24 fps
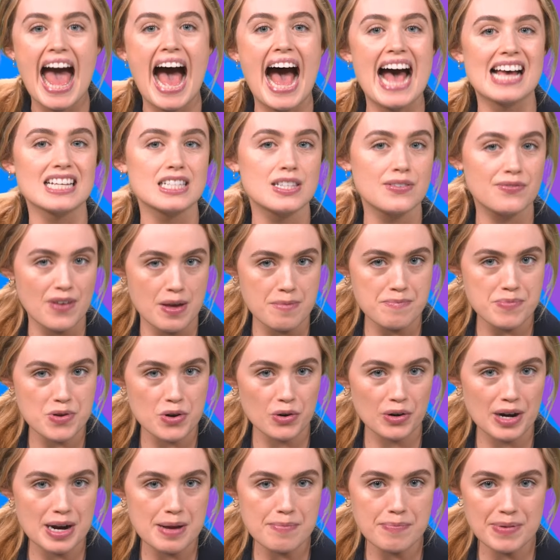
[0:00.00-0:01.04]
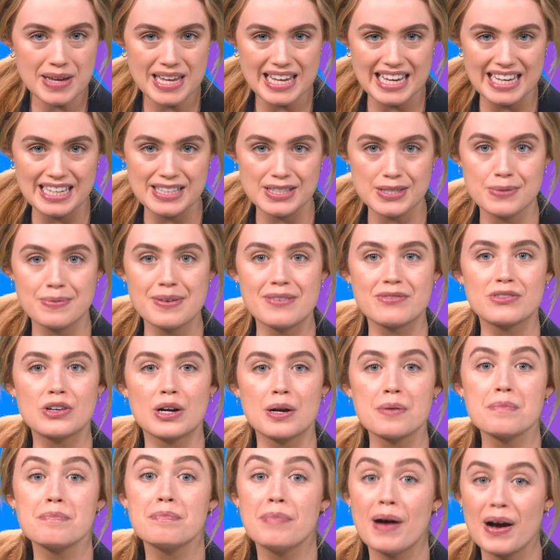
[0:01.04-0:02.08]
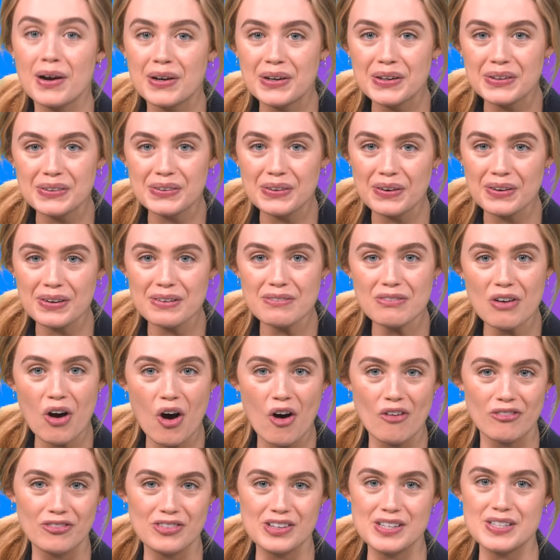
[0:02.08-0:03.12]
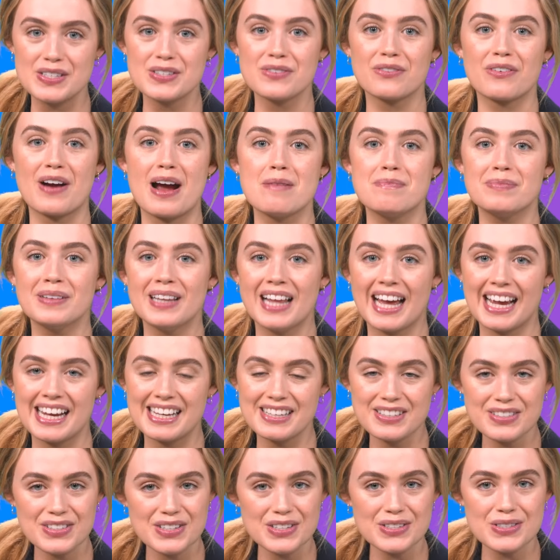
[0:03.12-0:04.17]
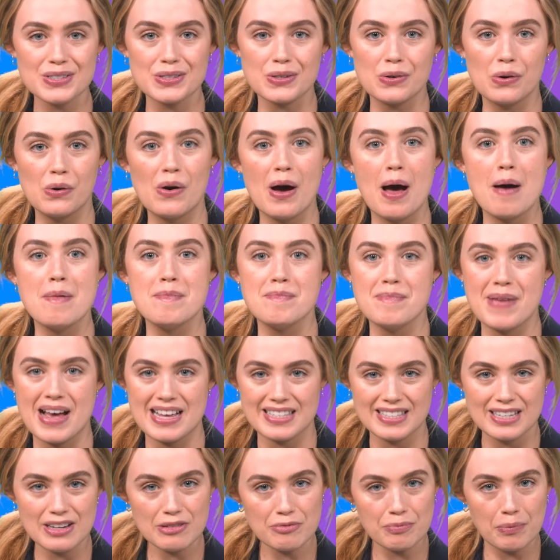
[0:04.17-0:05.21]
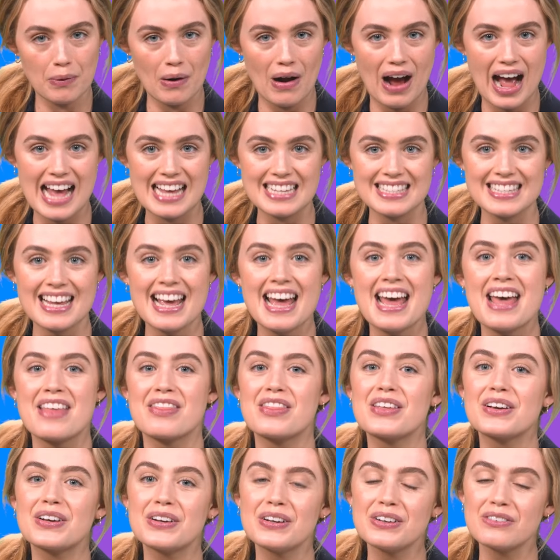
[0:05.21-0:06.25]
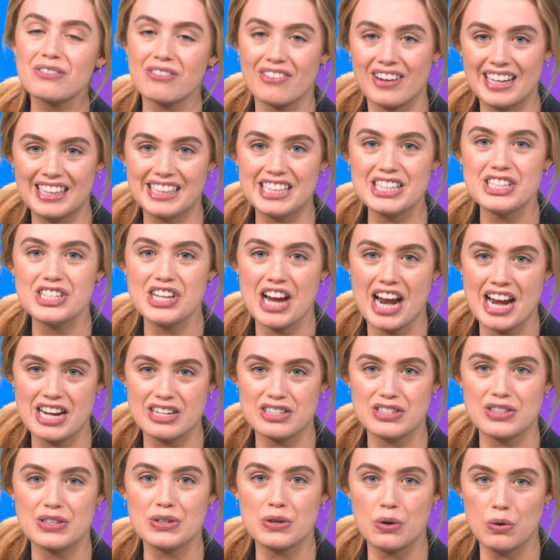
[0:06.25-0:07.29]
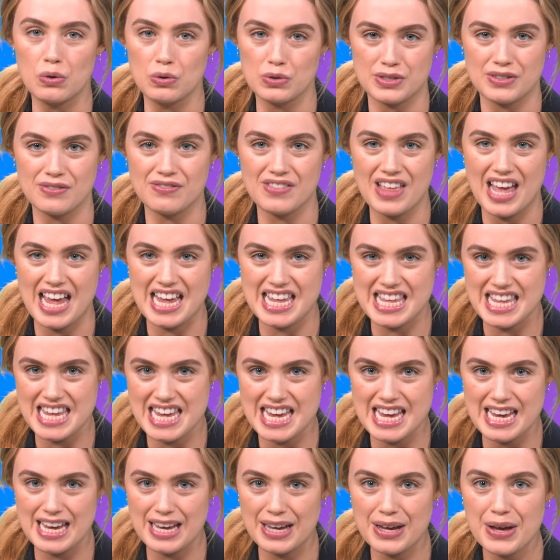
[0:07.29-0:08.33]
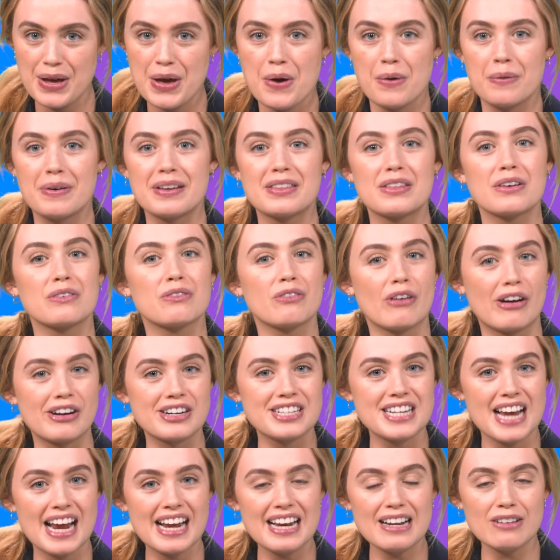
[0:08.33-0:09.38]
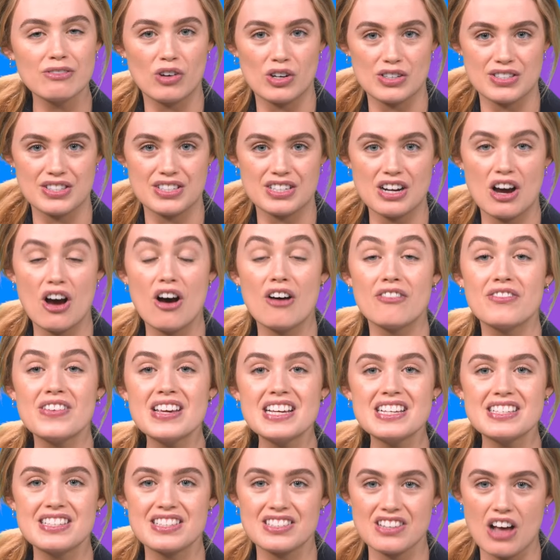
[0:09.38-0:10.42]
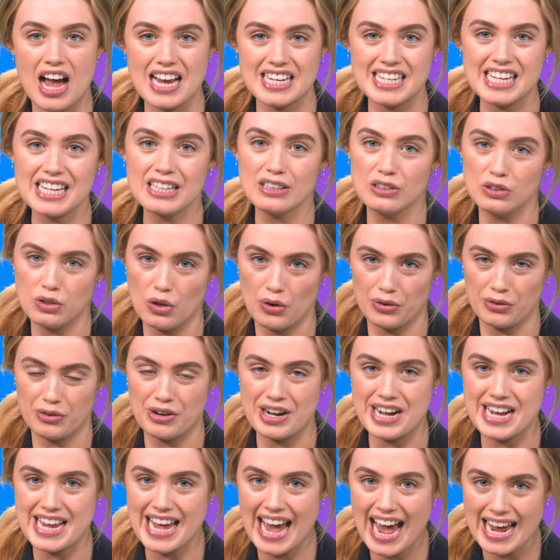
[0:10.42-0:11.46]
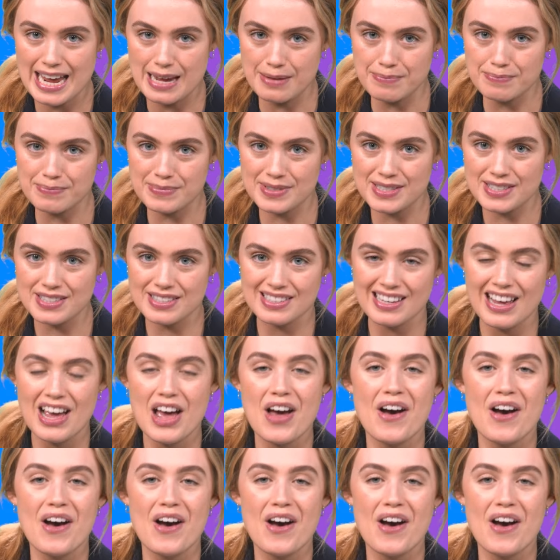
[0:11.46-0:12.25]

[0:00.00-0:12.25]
As February begins, we've got a bucket load of offers for our players to score a massive prize that could really change the course of their year, with a rotating roster of exciting lottery games.